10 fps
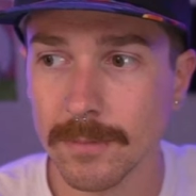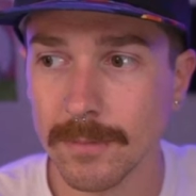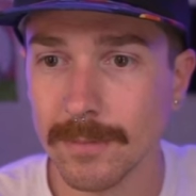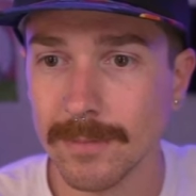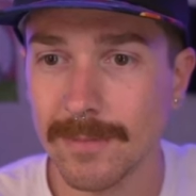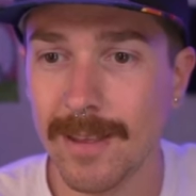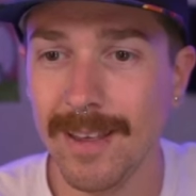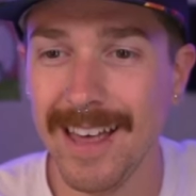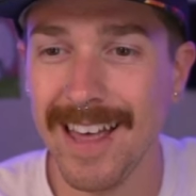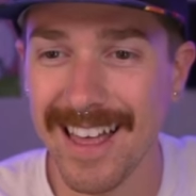
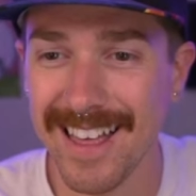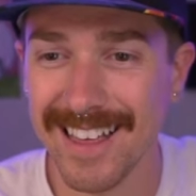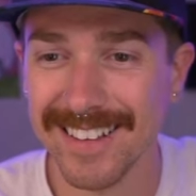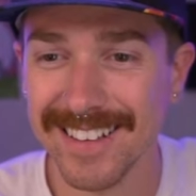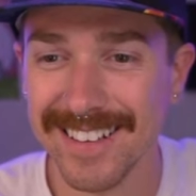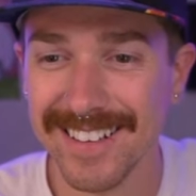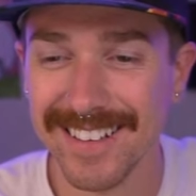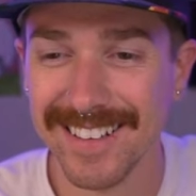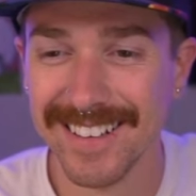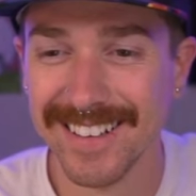
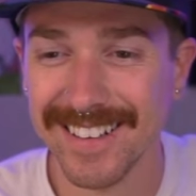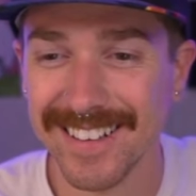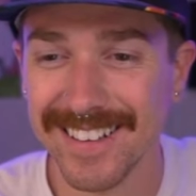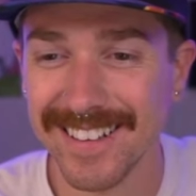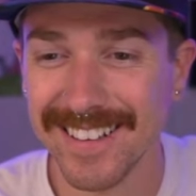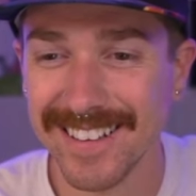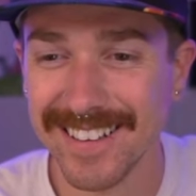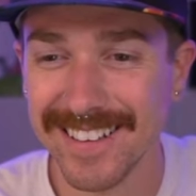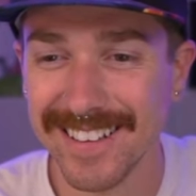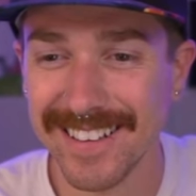
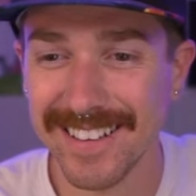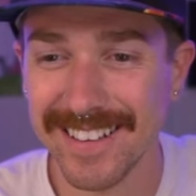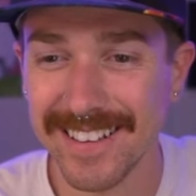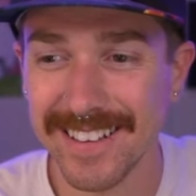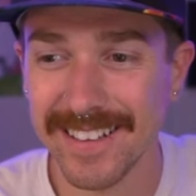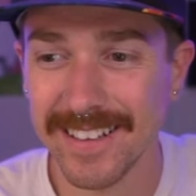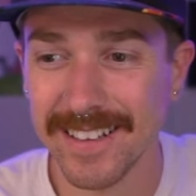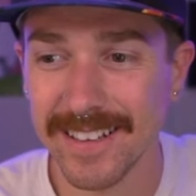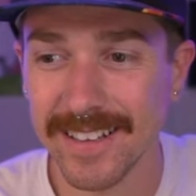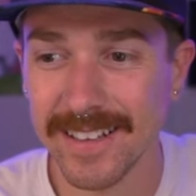
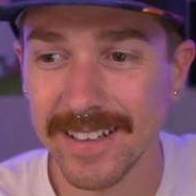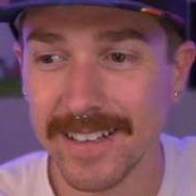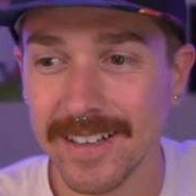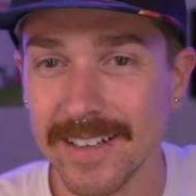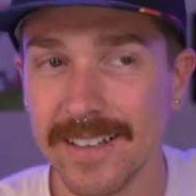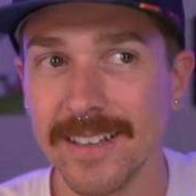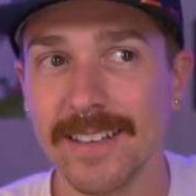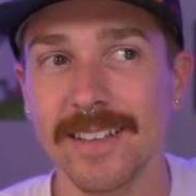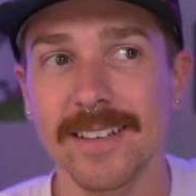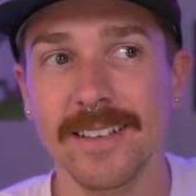This person isn't speaking.